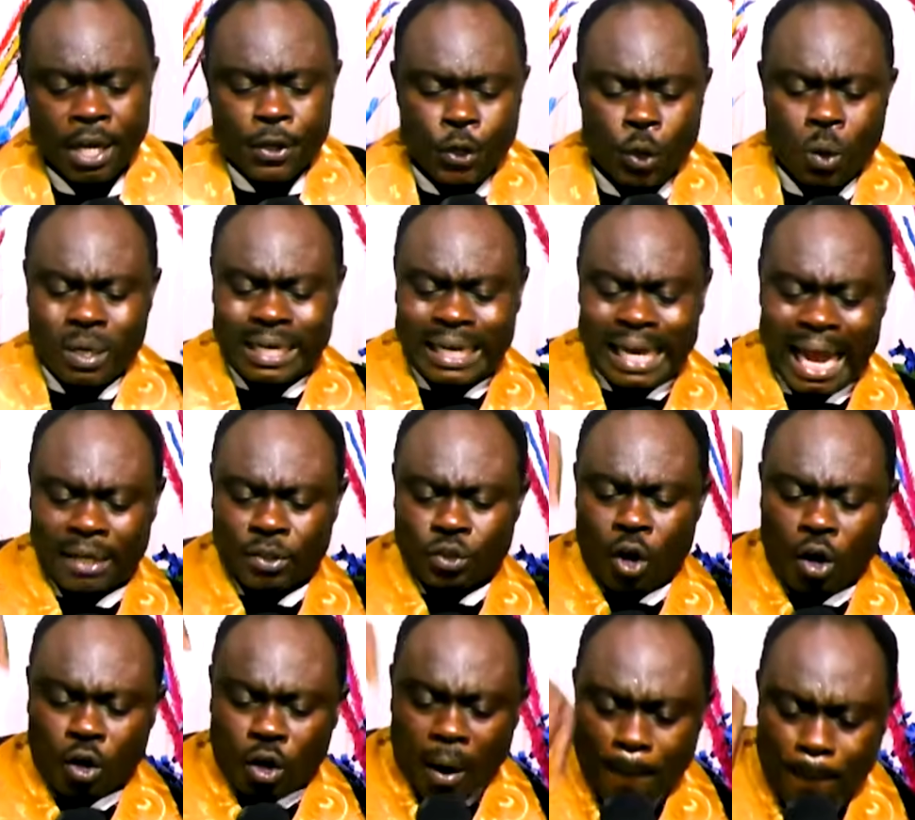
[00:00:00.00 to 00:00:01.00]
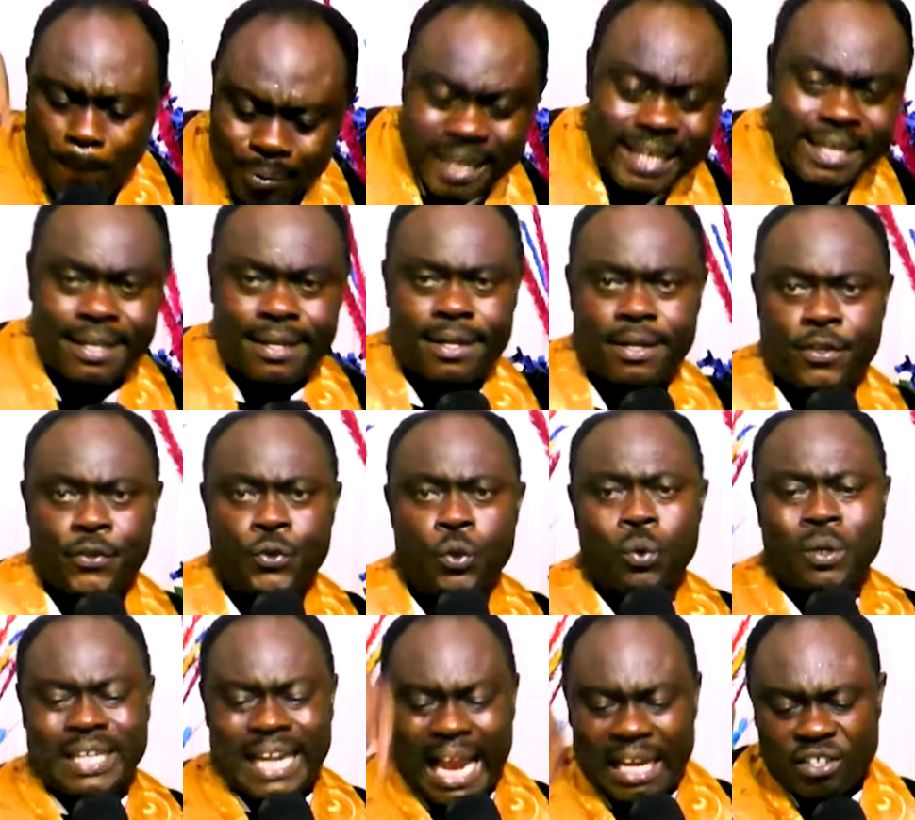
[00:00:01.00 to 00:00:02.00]
You cannot complain.
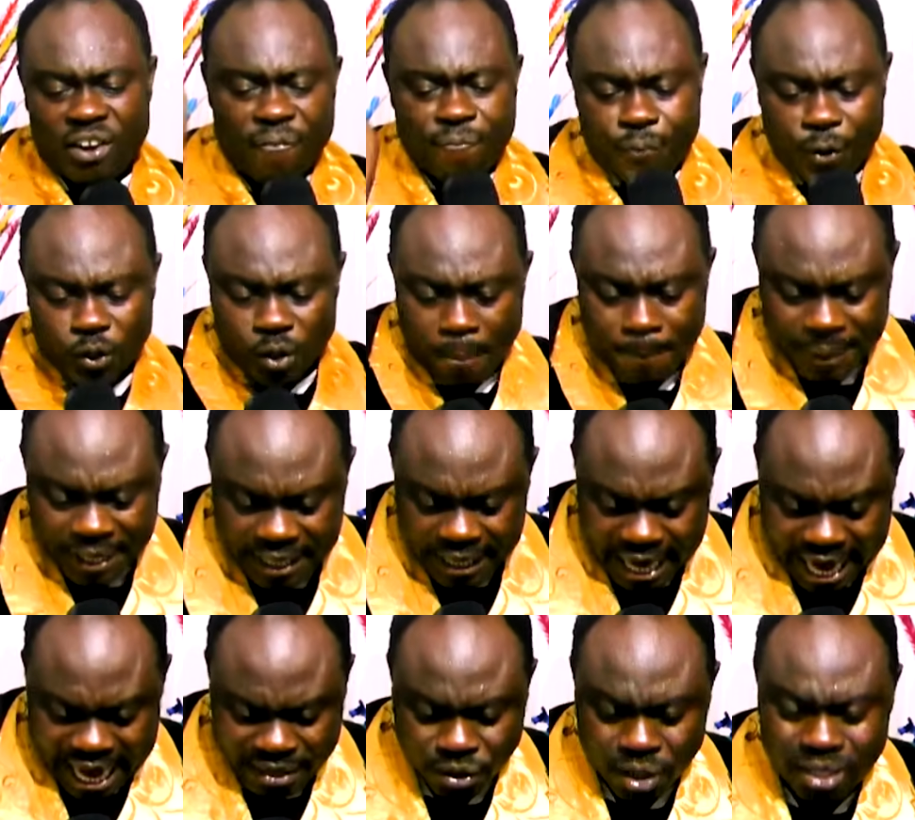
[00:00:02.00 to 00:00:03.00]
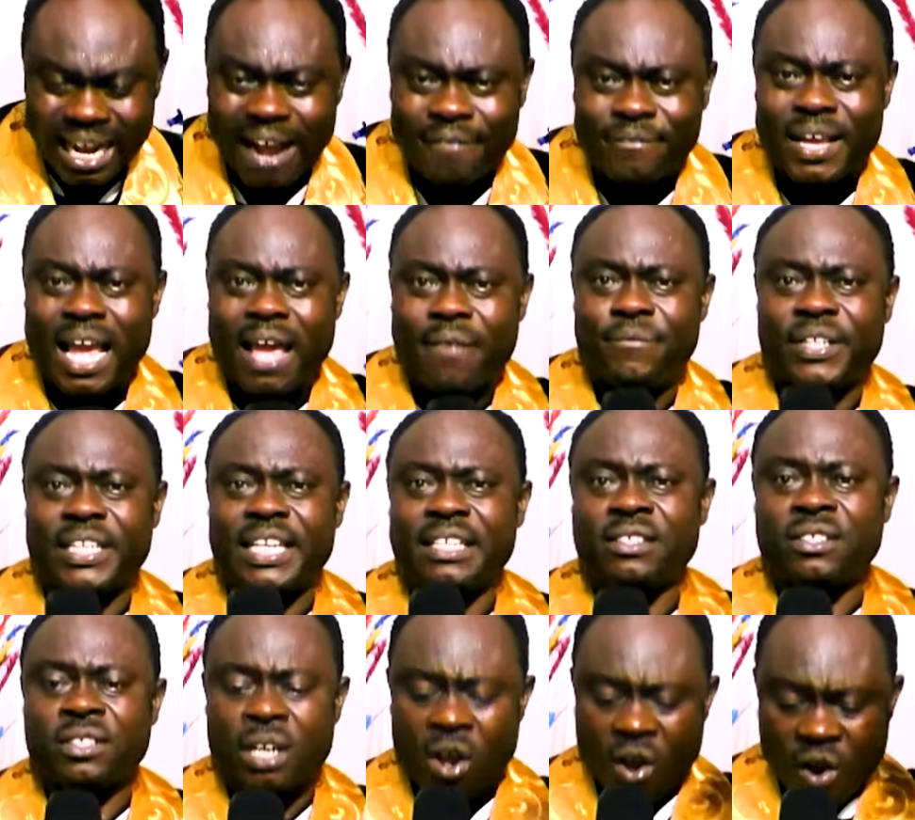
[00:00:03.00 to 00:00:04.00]
You cannot follow me and not have
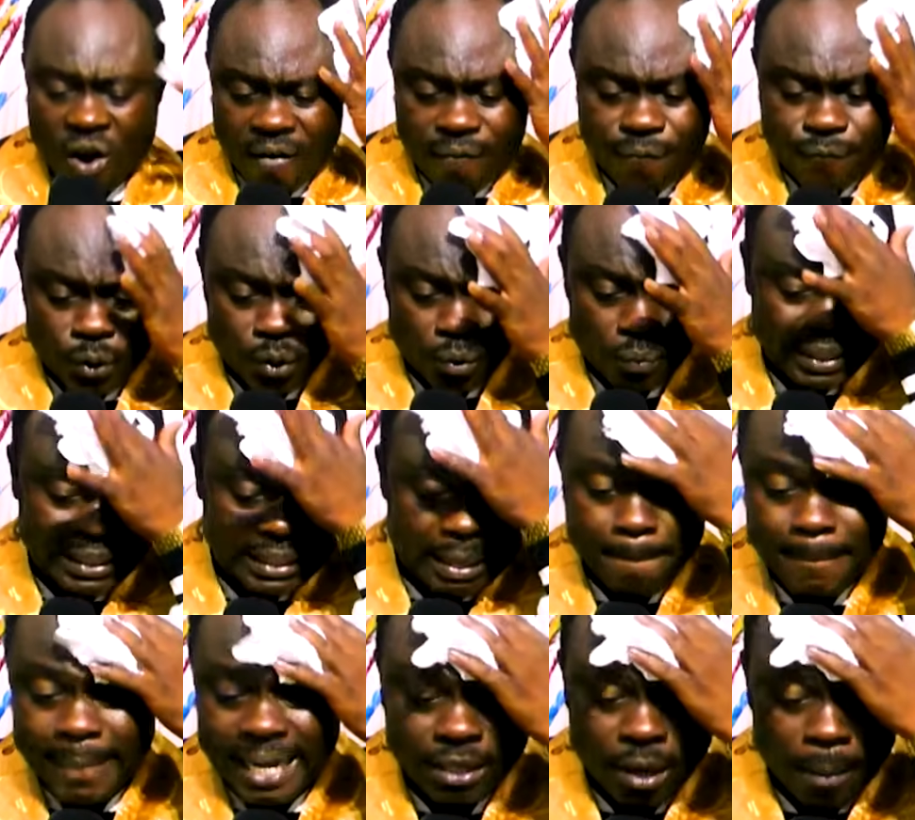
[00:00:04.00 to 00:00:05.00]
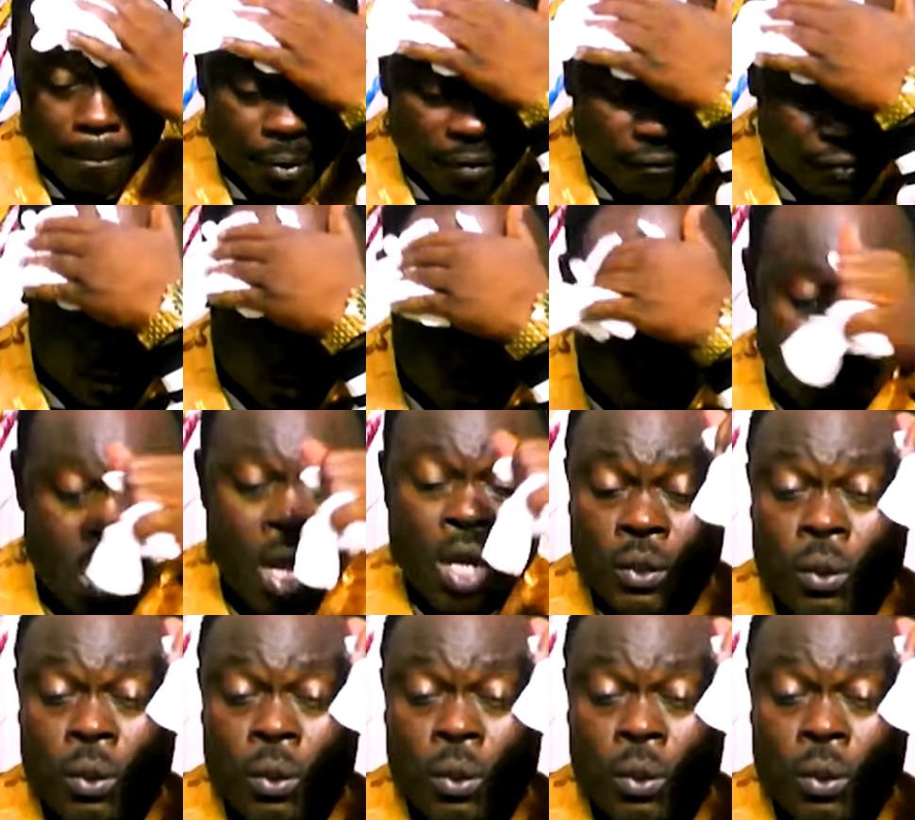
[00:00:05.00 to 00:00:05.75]
evidence of following the major prophet of God.